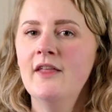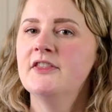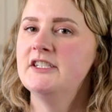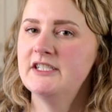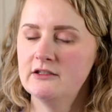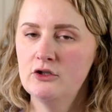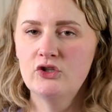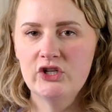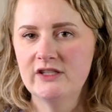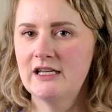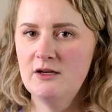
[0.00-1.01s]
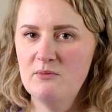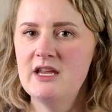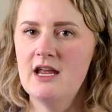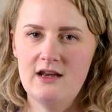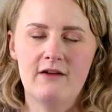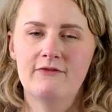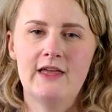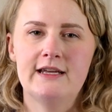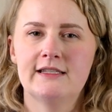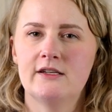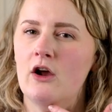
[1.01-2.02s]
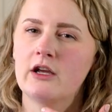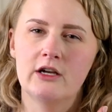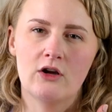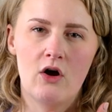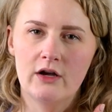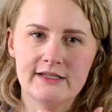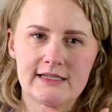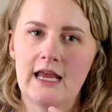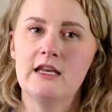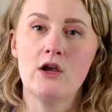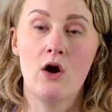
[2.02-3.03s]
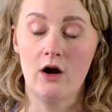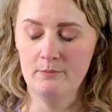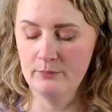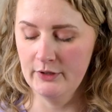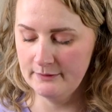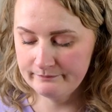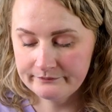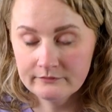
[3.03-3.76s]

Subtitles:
the dilution is going to be enough that it's not going to cause any harm. But